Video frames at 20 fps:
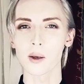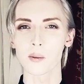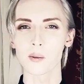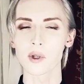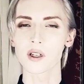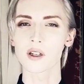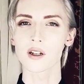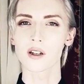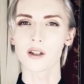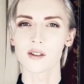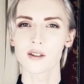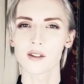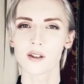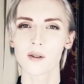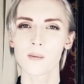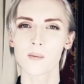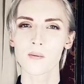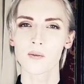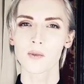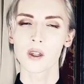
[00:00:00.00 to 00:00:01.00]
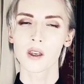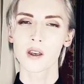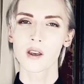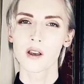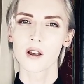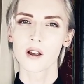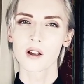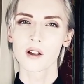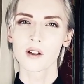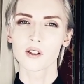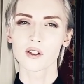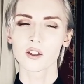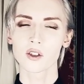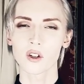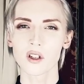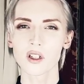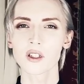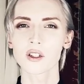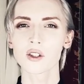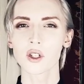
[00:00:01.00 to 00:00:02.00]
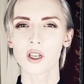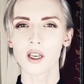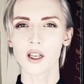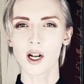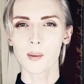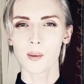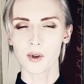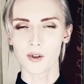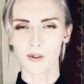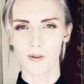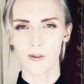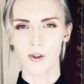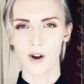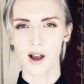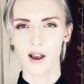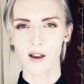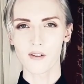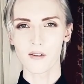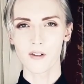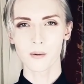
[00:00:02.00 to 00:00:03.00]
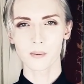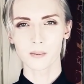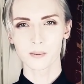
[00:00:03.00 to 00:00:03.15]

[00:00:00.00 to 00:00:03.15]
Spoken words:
because starting to get up at 5,